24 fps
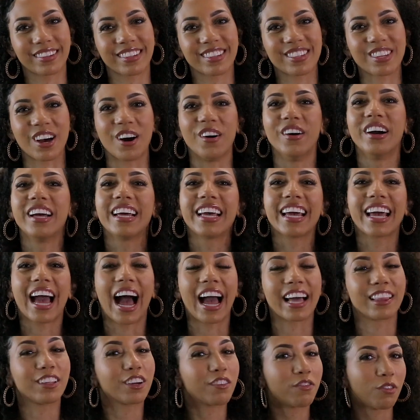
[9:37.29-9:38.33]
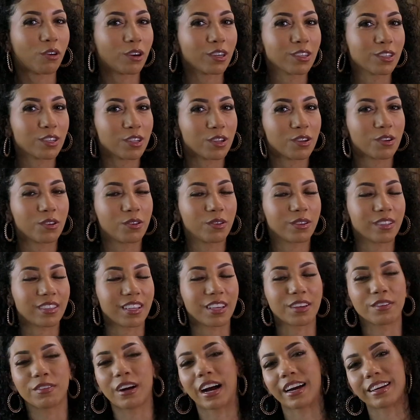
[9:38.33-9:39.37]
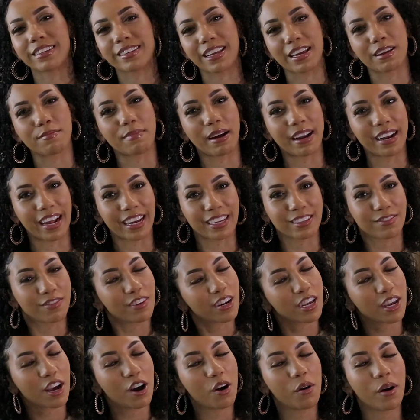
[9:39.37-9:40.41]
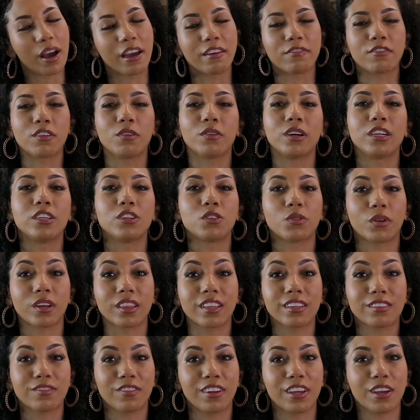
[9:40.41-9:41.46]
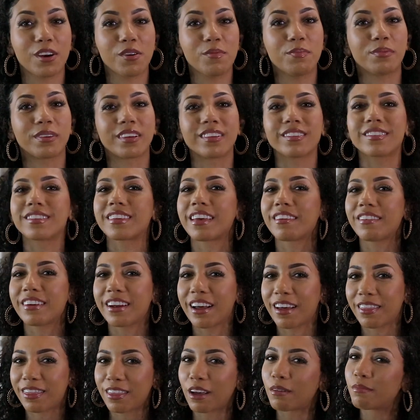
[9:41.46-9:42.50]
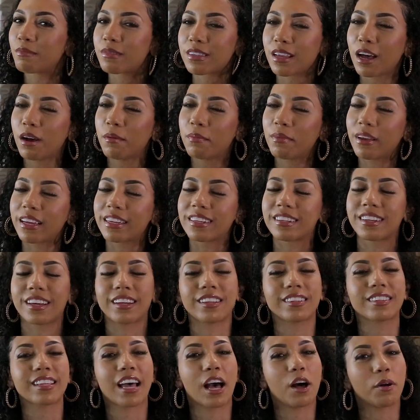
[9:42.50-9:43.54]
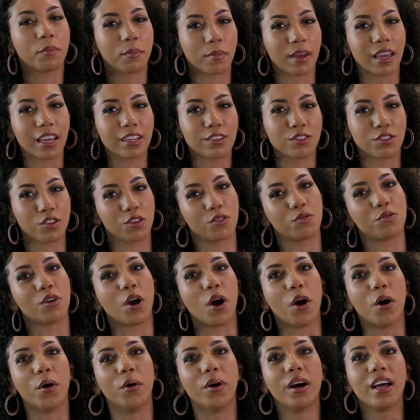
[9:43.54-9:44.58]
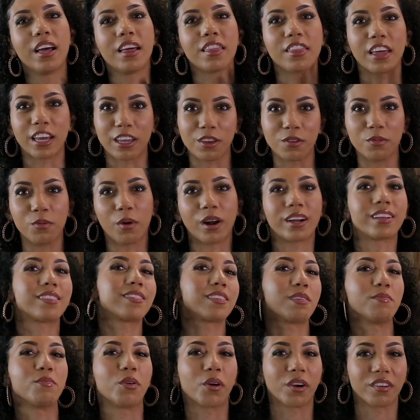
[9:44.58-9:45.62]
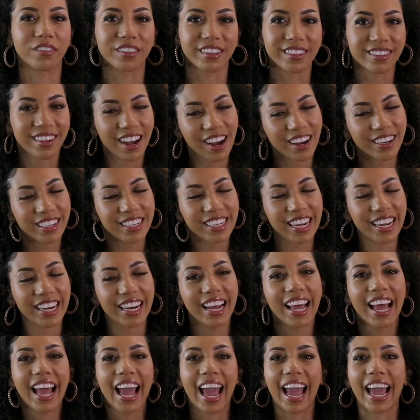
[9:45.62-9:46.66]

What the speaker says: So I look forward to seeing you guys in my next video. If you enjoyed this video, please give it a thumbs up. It does help me to know that you want to see more of this content.